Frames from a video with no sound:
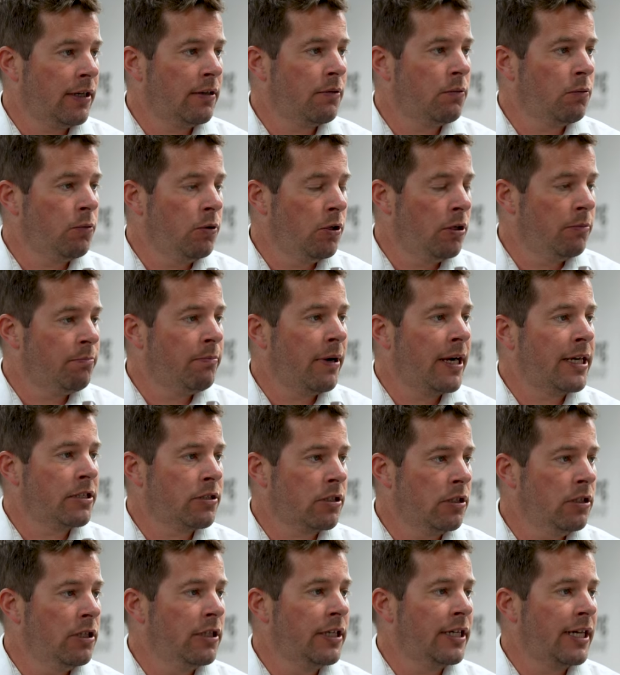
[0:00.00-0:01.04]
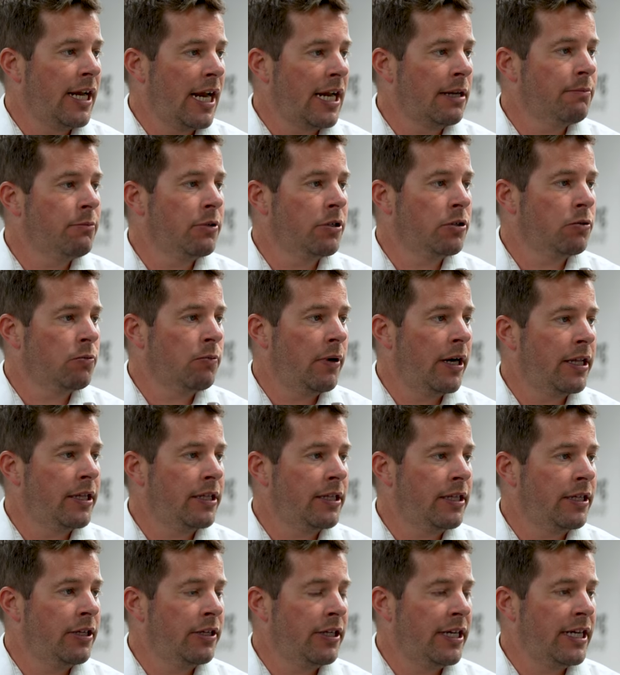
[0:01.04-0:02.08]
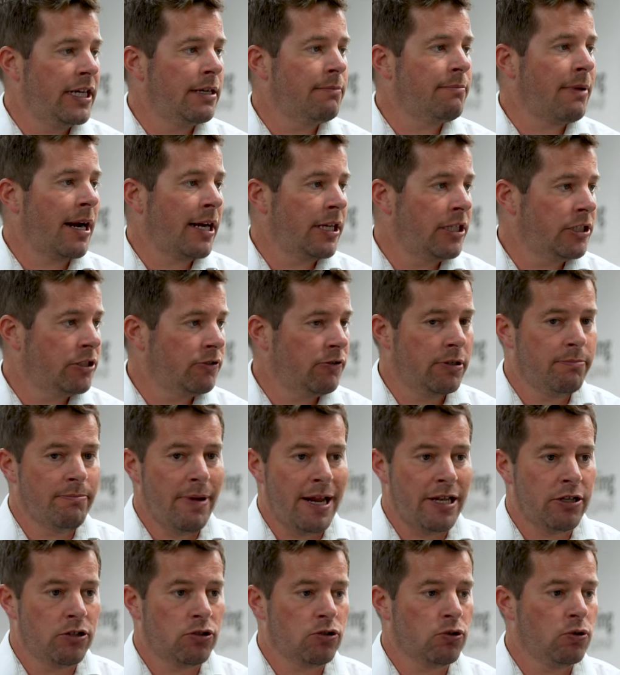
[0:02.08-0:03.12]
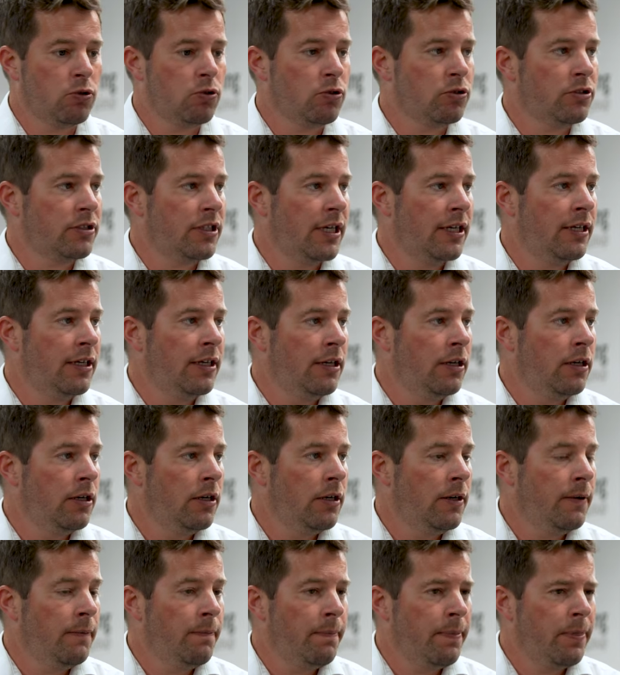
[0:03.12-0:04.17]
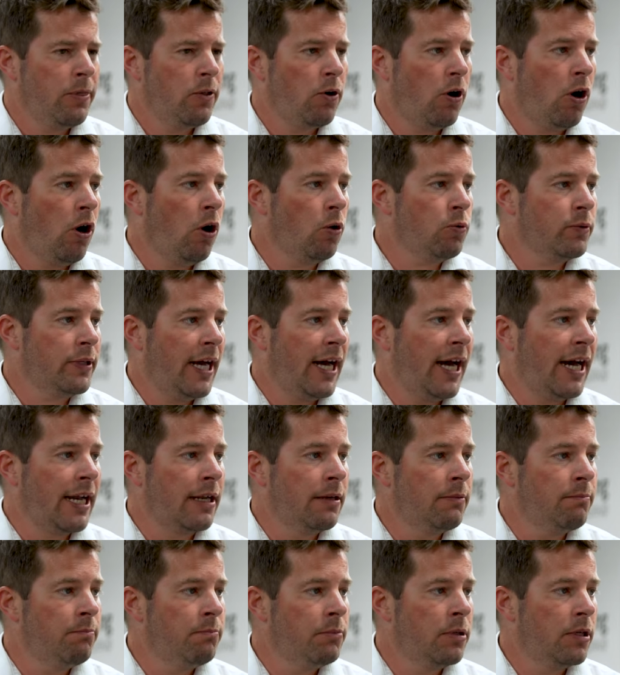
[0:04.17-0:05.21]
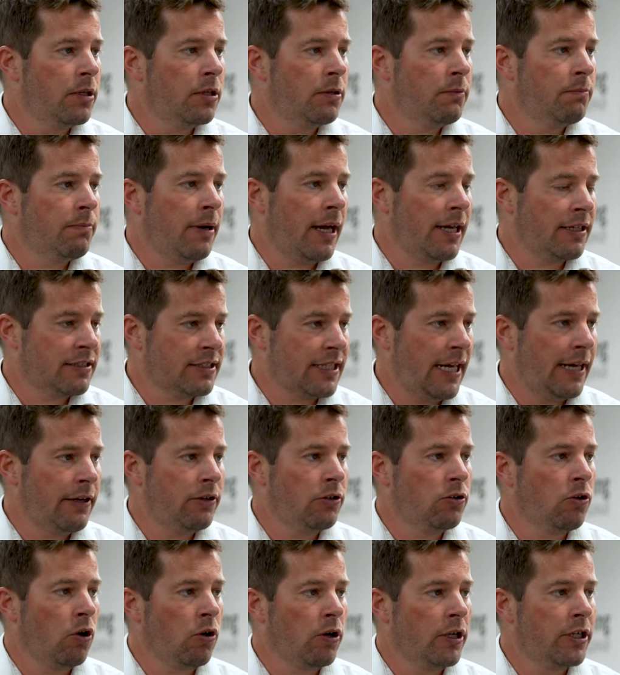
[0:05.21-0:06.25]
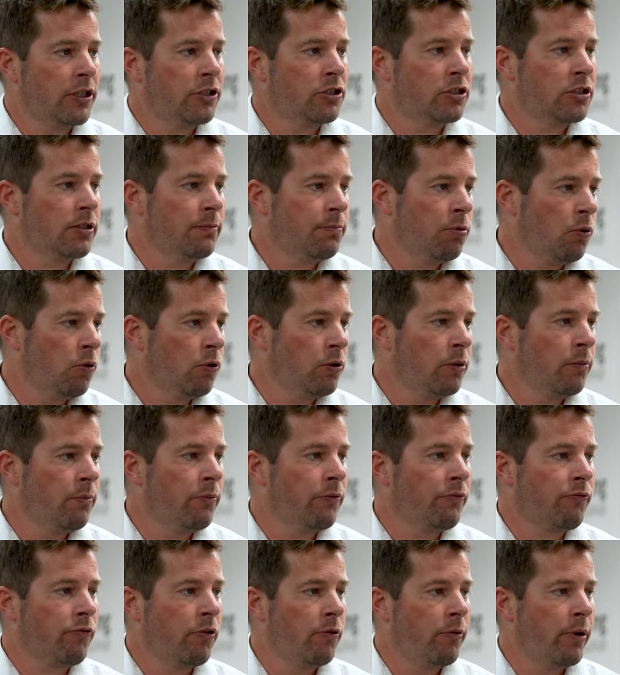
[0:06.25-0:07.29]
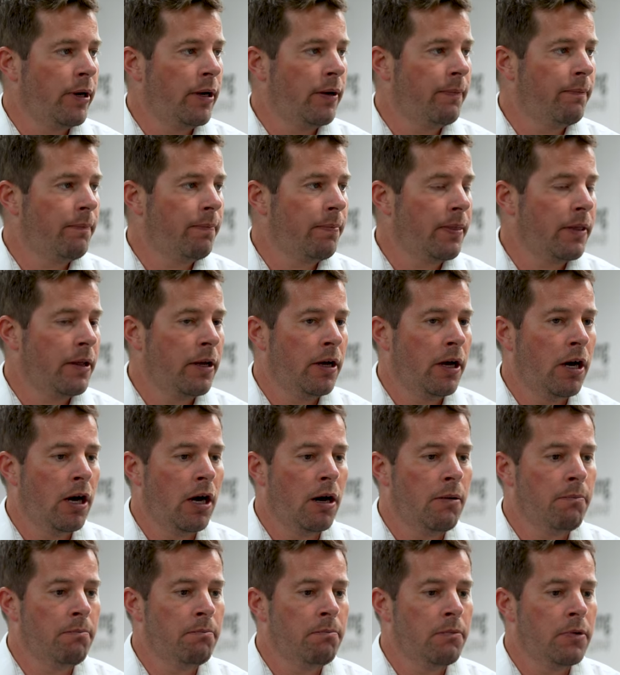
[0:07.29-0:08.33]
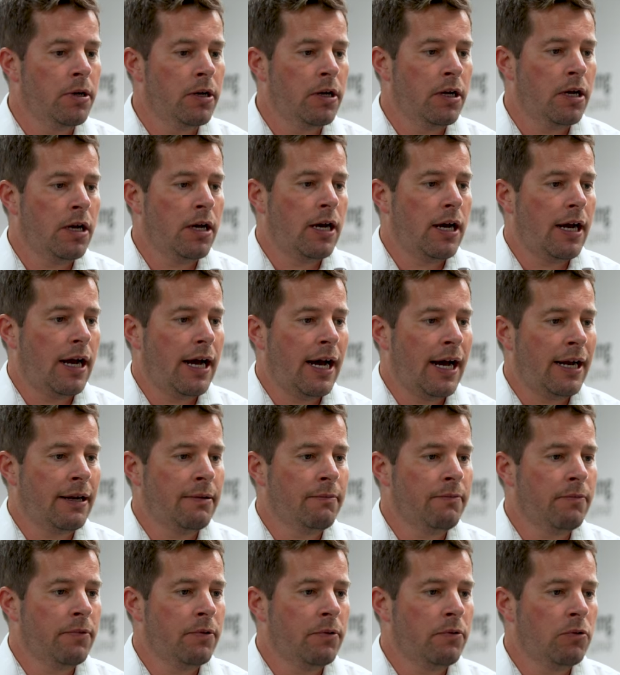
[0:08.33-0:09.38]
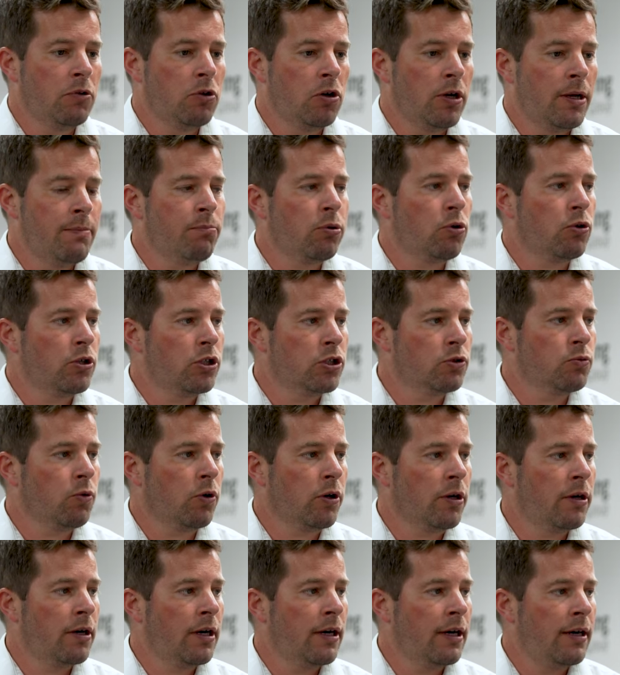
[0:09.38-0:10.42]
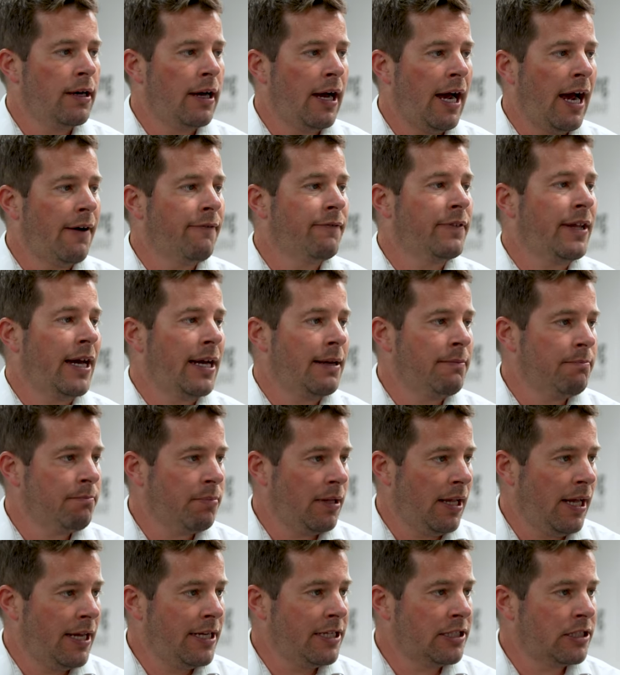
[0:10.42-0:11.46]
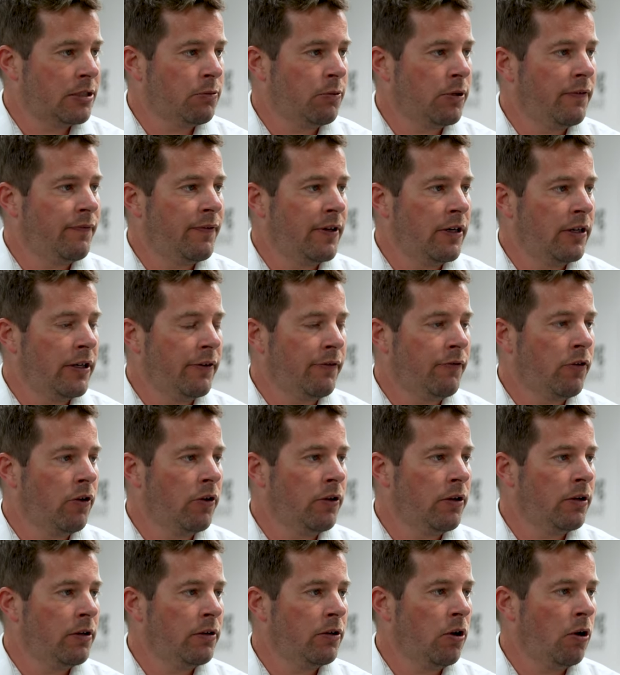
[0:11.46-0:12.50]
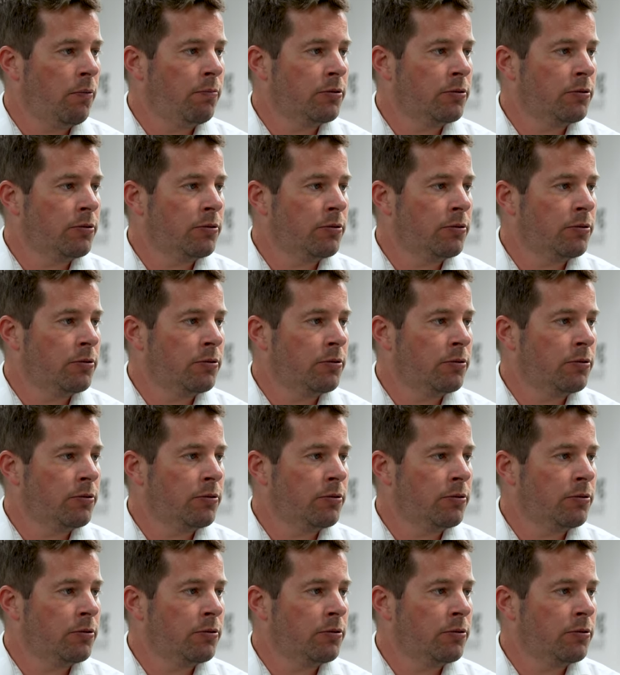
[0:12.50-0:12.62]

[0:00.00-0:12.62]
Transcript: got that work-based learning element where you need a manager and a mentor to not hold their hand, but pass down knowledge, support them through it. And employers want to have that in place. They want to feel they've got